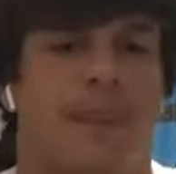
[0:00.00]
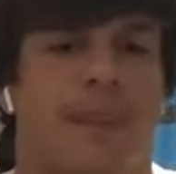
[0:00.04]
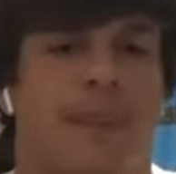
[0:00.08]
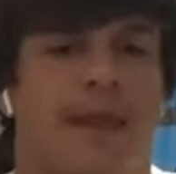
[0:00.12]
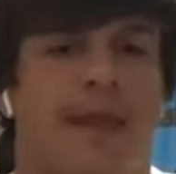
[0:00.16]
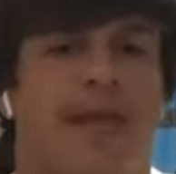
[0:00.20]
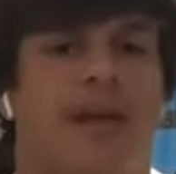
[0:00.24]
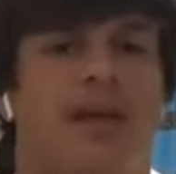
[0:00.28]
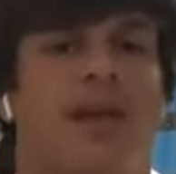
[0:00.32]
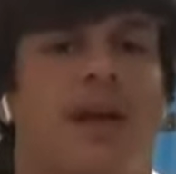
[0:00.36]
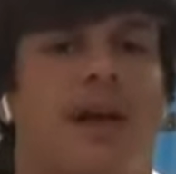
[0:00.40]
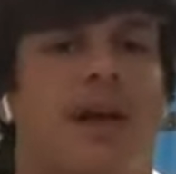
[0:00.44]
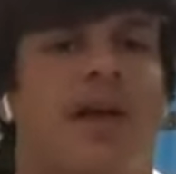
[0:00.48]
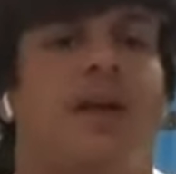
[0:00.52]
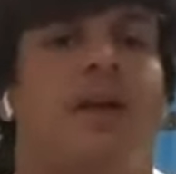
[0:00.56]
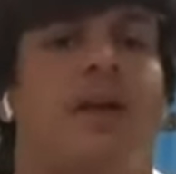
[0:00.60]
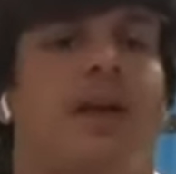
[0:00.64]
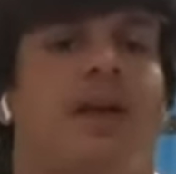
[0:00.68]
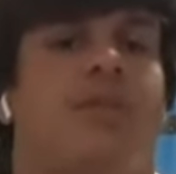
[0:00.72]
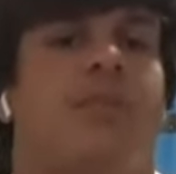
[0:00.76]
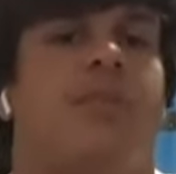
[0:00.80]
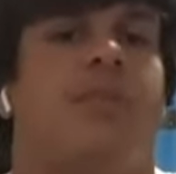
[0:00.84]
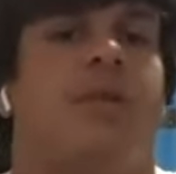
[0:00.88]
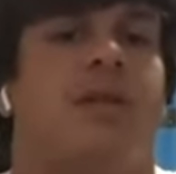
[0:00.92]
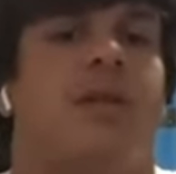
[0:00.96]
he
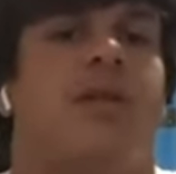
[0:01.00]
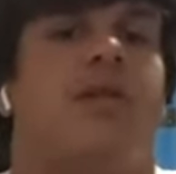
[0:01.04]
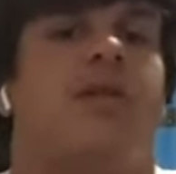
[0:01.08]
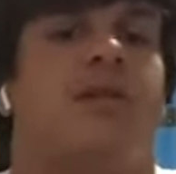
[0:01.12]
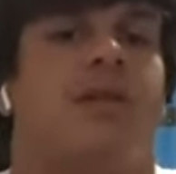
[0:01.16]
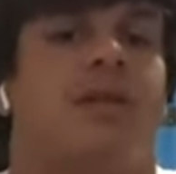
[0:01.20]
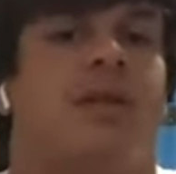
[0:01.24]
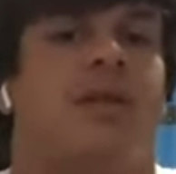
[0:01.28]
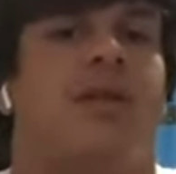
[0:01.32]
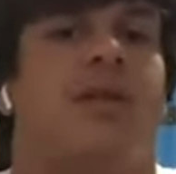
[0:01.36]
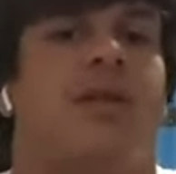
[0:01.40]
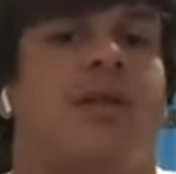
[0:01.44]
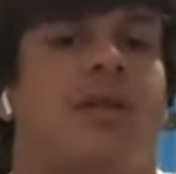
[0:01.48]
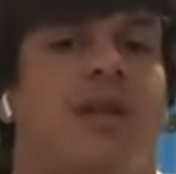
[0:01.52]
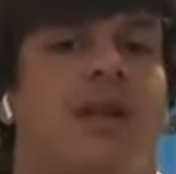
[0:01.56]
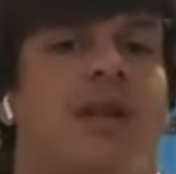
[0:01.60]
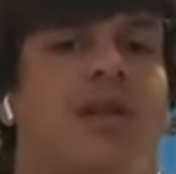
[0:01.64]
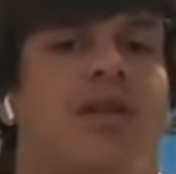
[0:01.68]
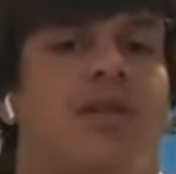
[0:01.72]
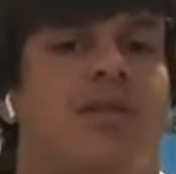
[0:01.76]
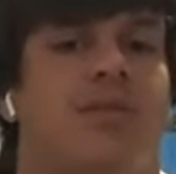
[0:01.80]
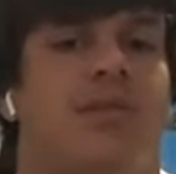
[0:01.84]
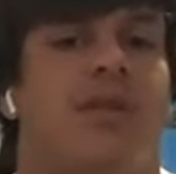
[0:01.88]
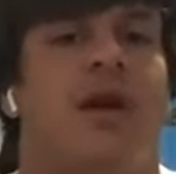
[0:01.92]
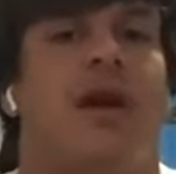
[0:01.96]
helped me
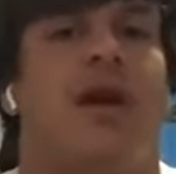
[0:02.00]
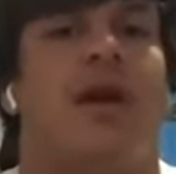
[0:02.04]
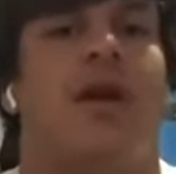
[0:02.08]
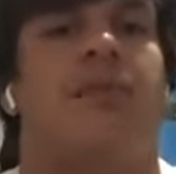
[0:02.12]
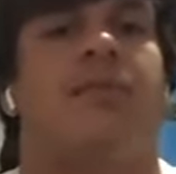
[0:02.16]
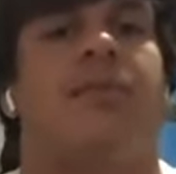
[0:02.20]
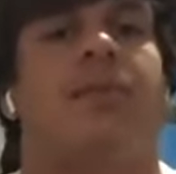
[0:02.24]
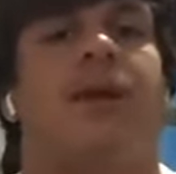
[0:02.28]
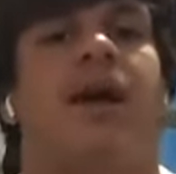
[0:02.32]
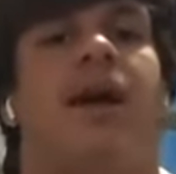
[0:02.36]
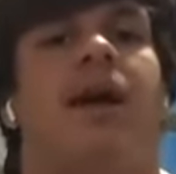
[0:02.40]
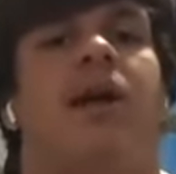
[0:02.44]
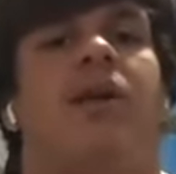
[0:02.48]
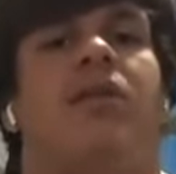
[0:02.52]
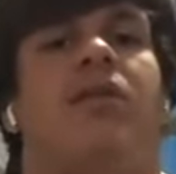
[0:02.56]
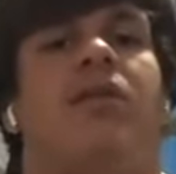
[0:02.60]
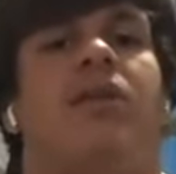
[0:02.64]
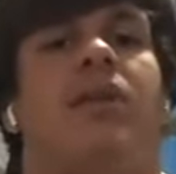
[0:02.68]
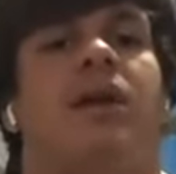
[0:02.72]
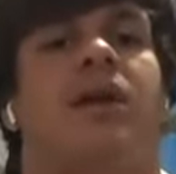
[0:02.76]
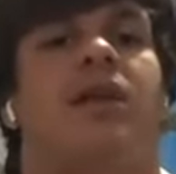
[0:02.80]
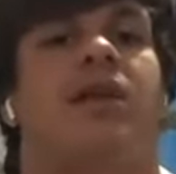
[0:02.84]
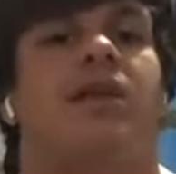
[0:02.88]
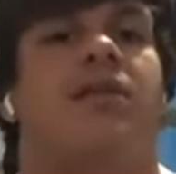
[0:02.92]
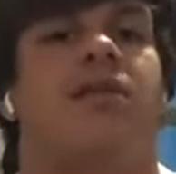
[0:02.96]
get to where I am now
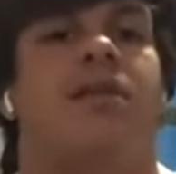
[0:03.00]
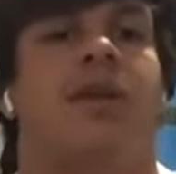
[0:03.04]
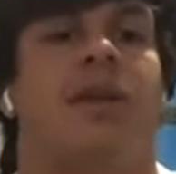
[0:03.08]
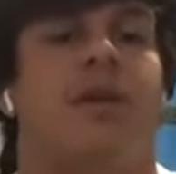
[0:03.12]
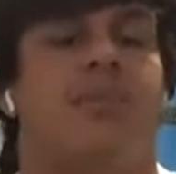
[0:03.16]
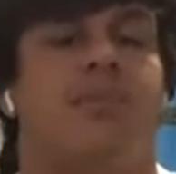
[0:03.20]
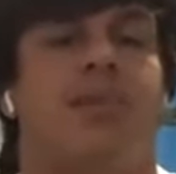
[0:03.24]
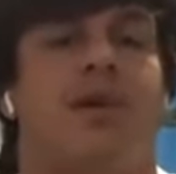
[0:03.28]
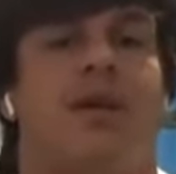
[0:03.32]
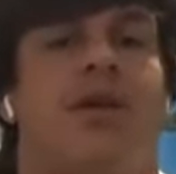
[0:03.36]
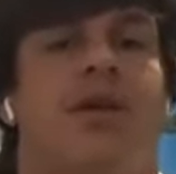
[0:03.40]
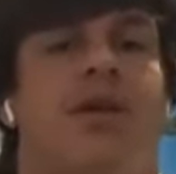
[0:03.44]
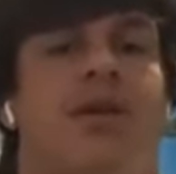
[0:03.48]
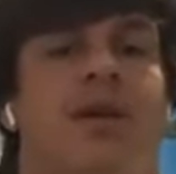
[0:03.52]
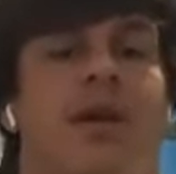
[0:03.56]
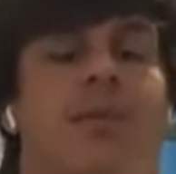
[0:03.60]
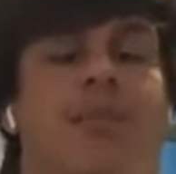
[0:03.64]
and get bigger.